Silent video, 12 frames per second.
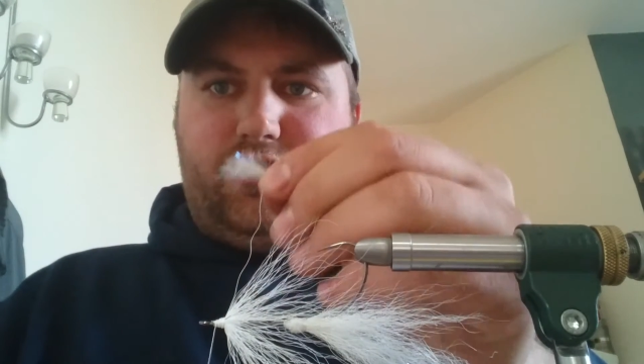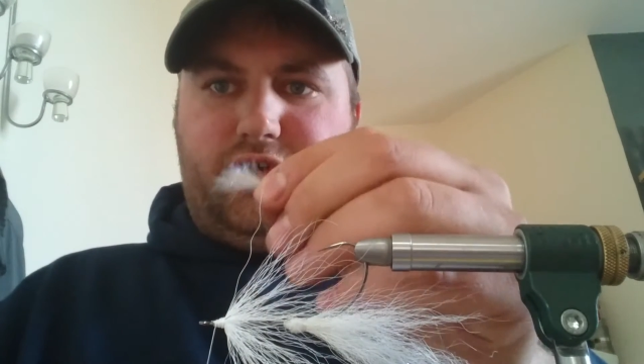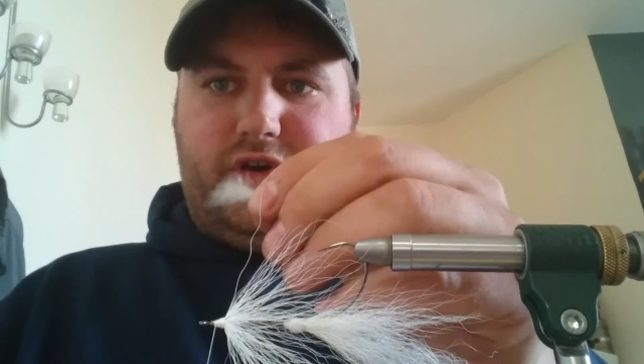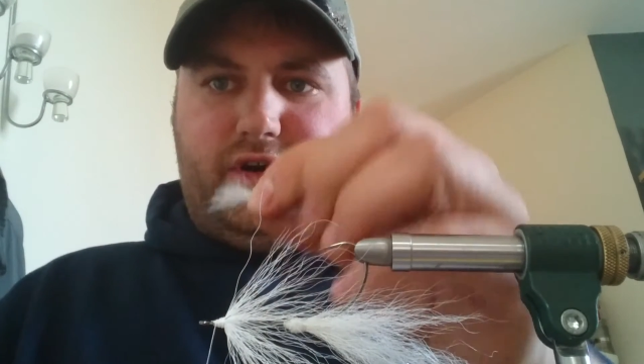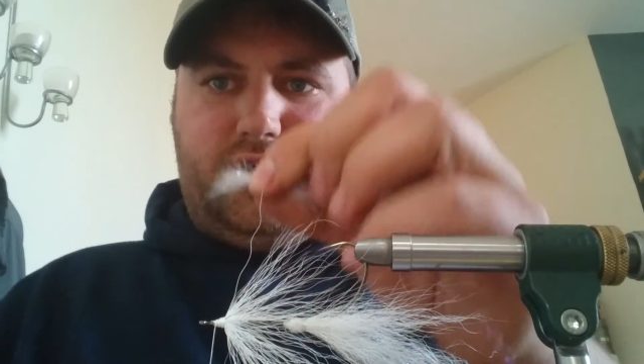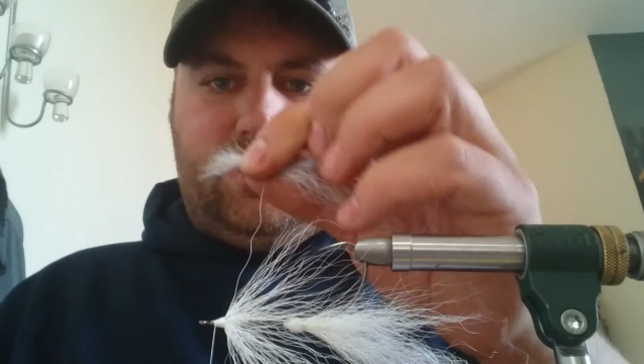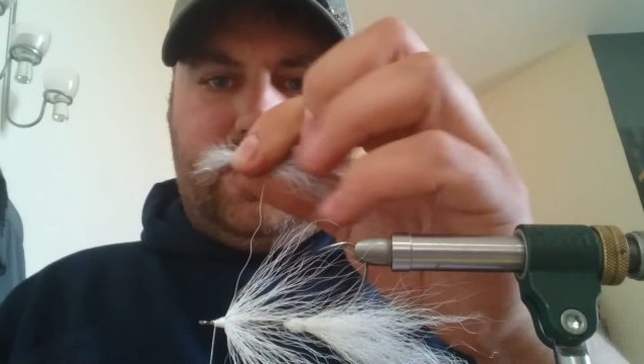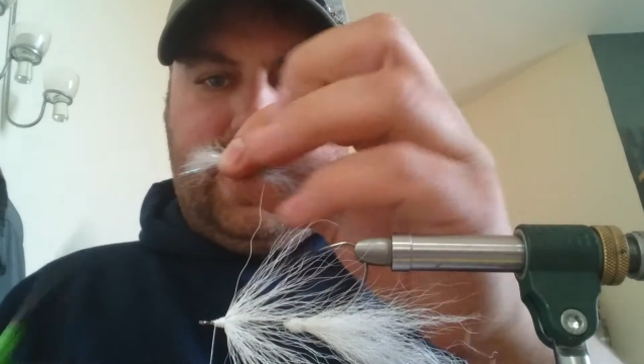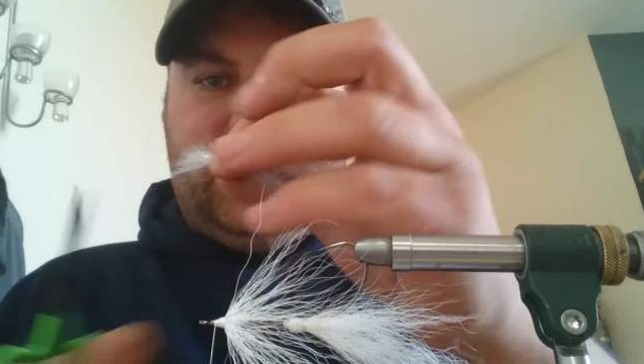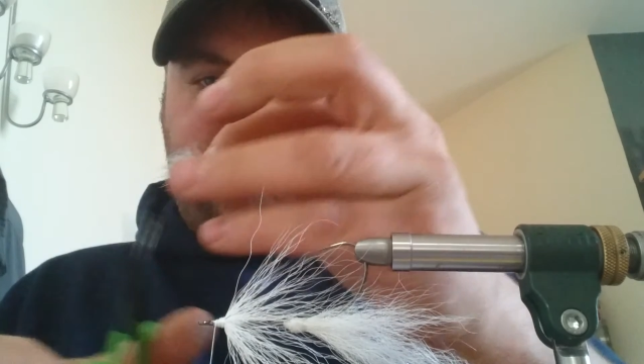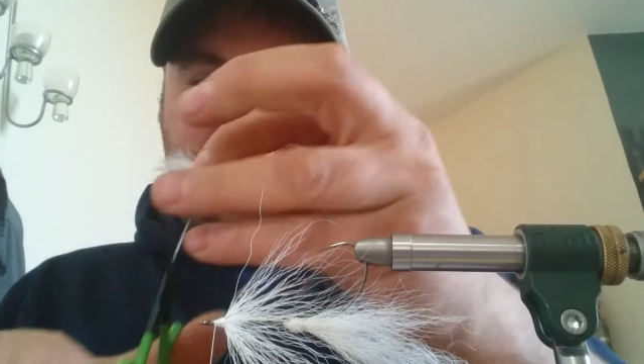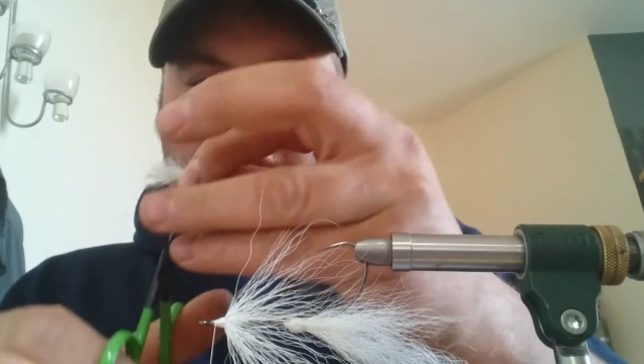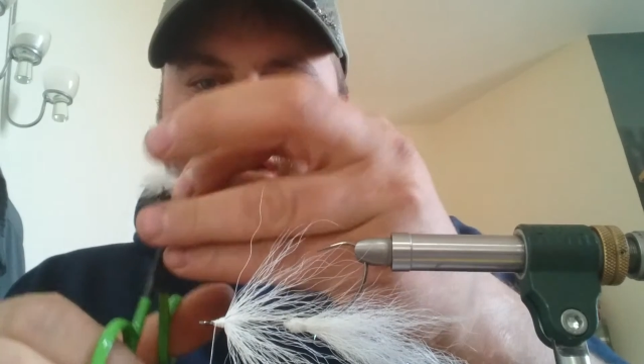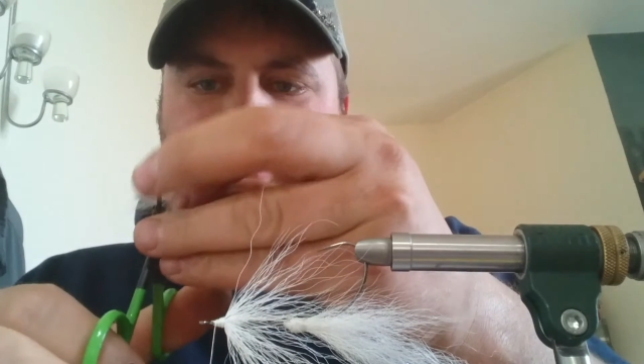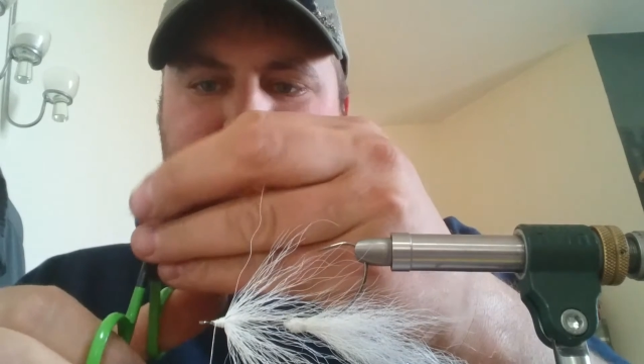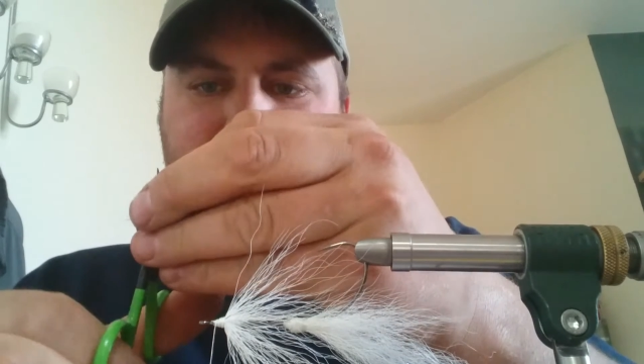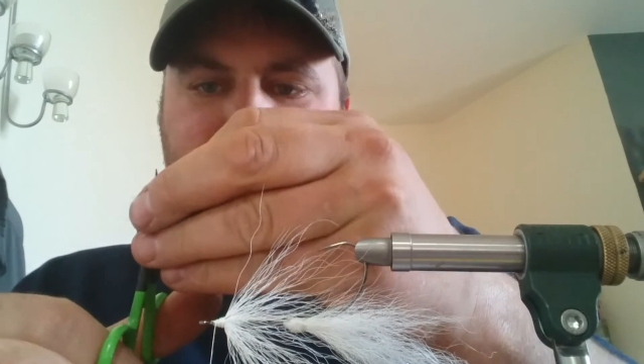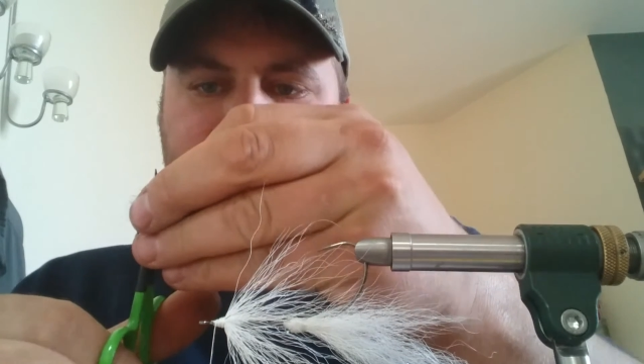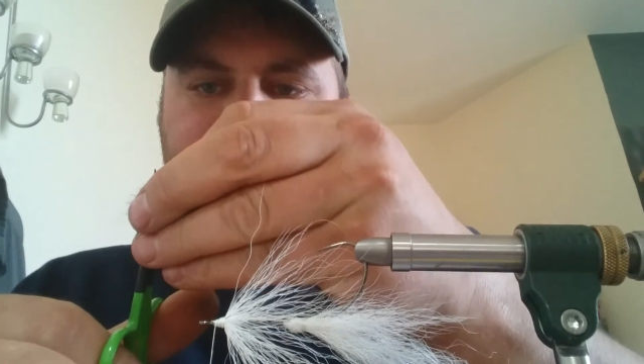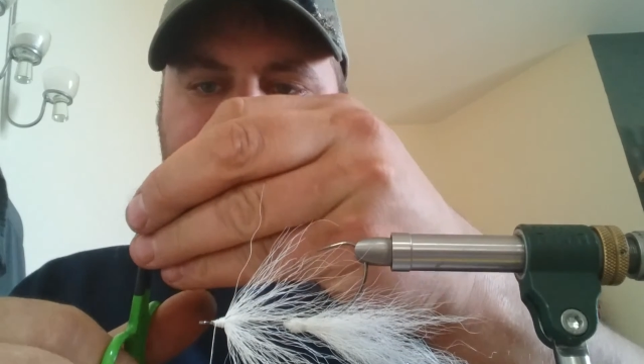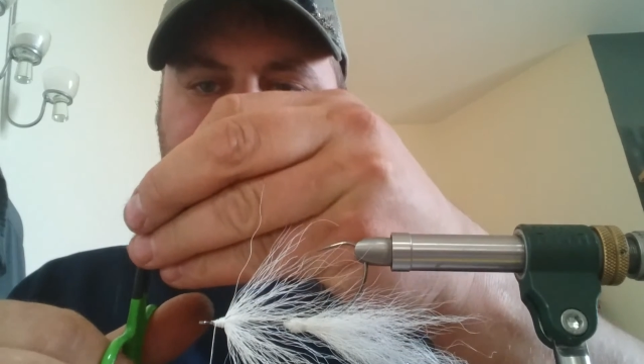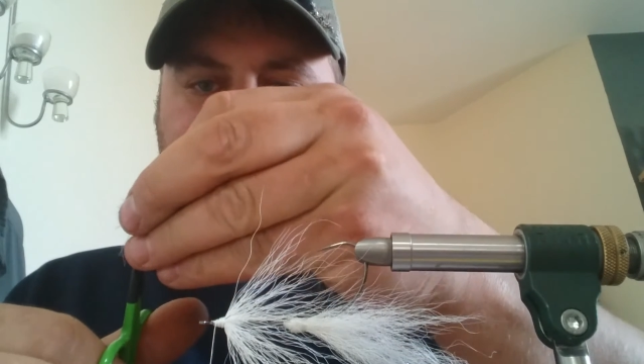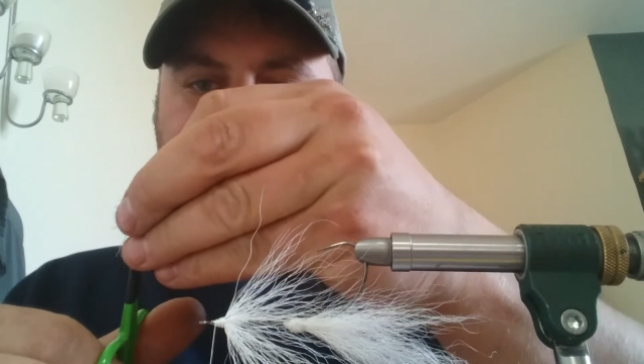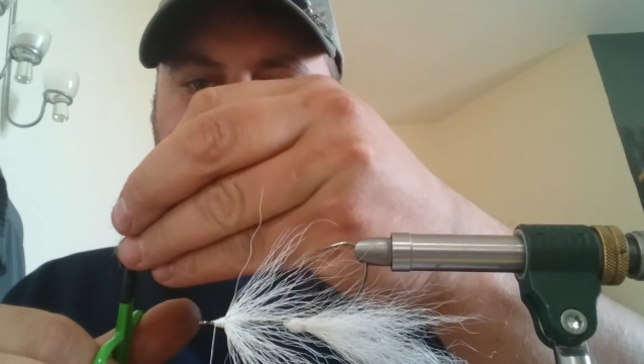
sure your ends are nice and square.